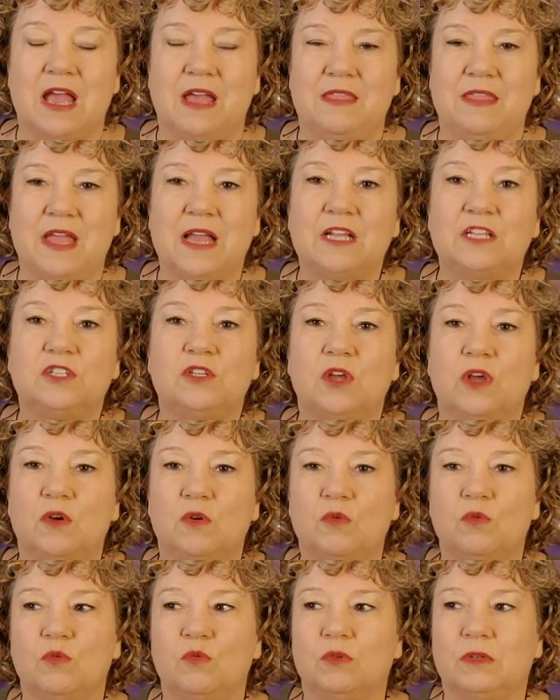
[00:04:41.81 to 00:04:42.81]
And that's
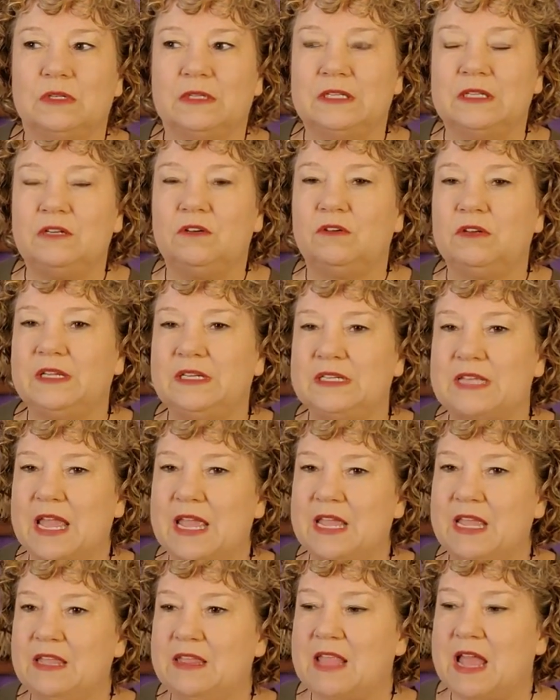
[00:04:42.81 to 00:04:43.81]
literally
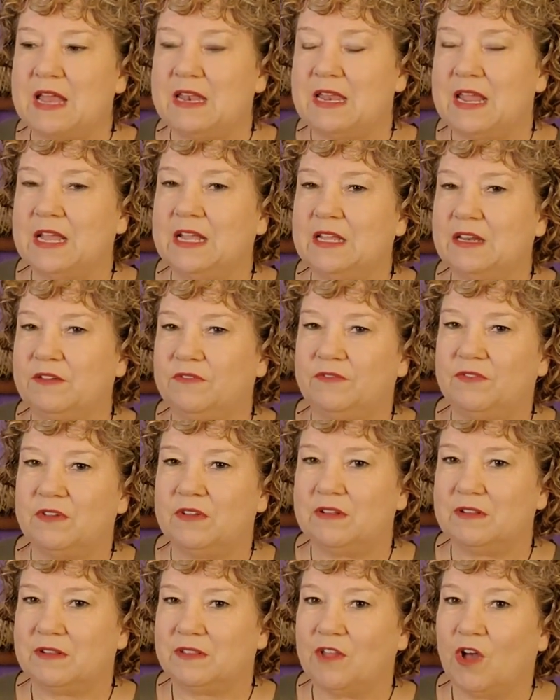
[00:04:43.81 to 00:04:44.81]
taking that negative
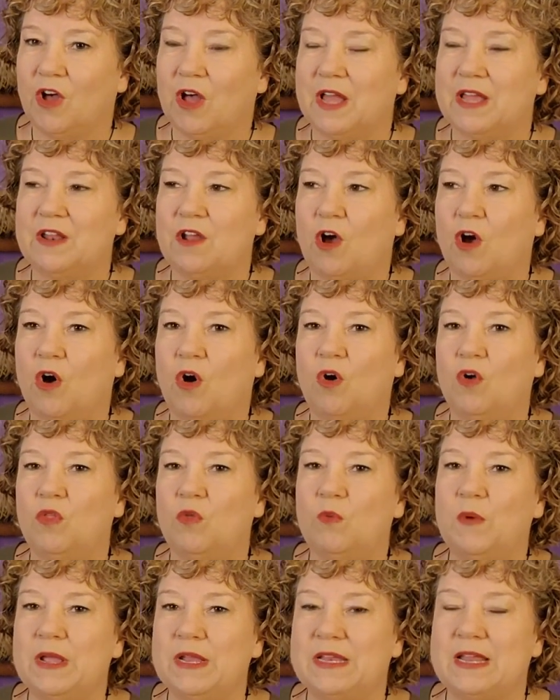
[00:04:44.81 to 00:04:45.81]
thought
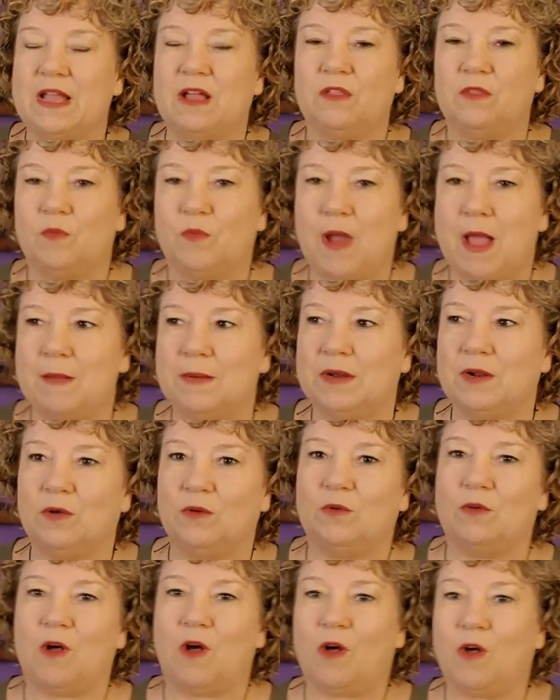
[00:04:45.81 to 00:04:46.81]
all the way down the rabbit hole,